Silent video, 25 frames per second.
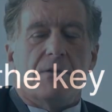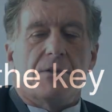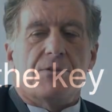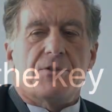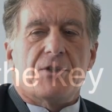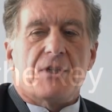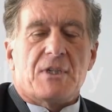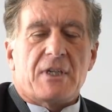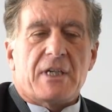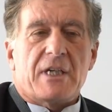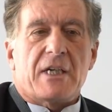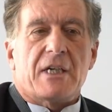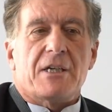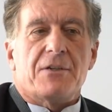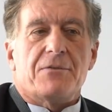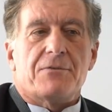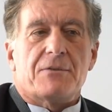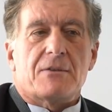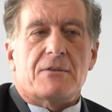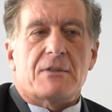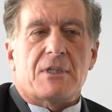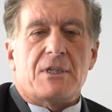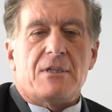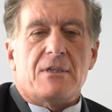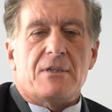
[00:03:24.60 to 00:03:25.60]

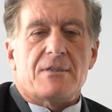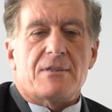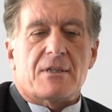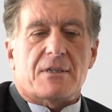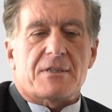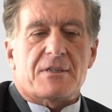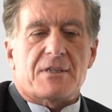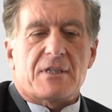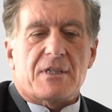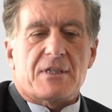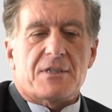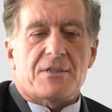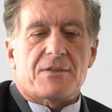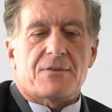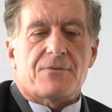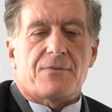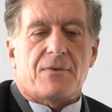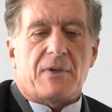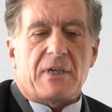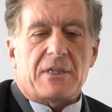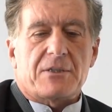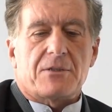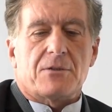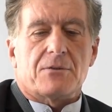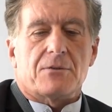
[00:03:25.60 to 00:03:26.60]
GenAI key success
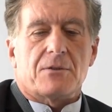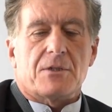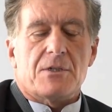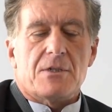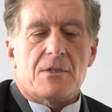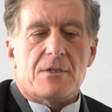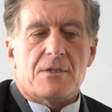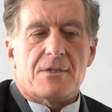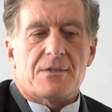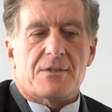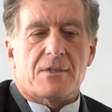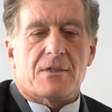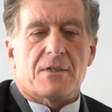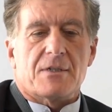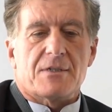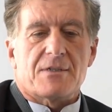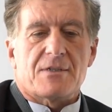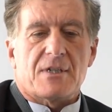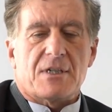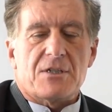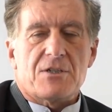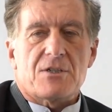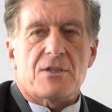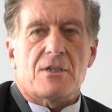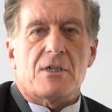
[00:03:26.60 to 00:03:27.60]
factor is
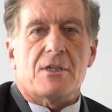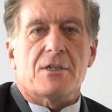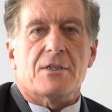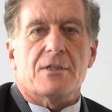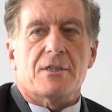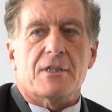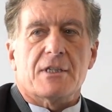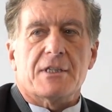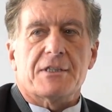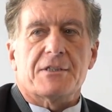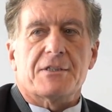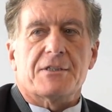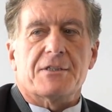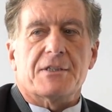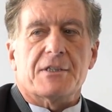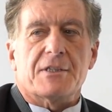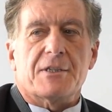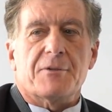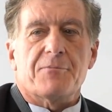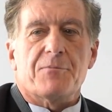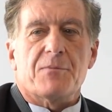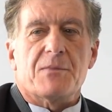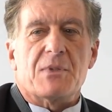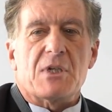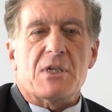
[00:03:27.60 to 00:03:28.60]
essentially that
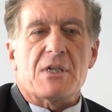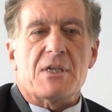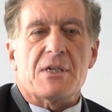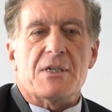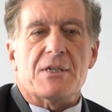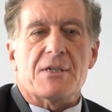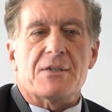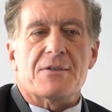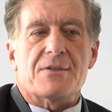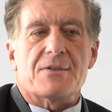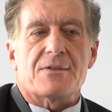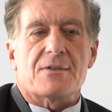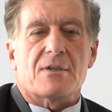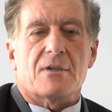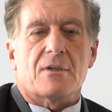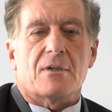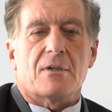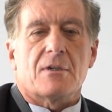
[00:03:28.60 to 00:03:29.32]
is